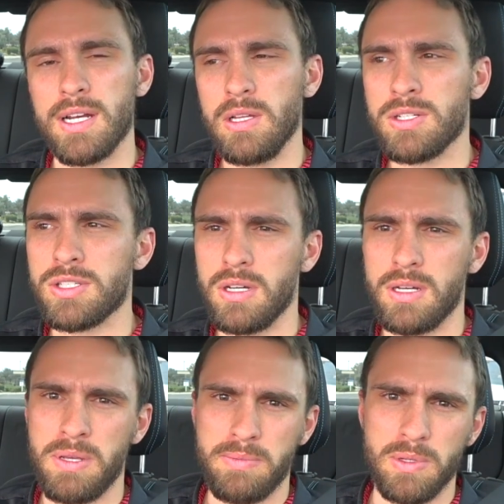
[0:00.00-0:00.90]
It looks
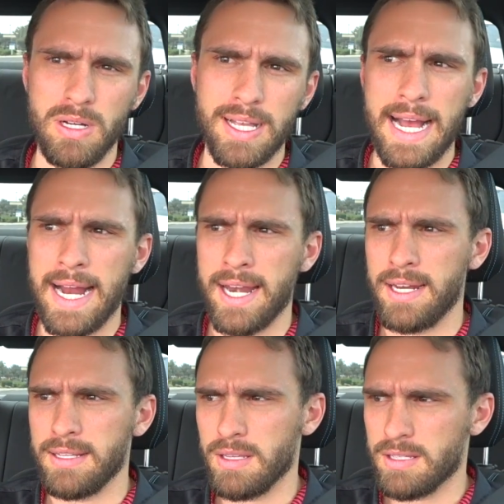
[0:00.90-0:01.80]
good. People look at it.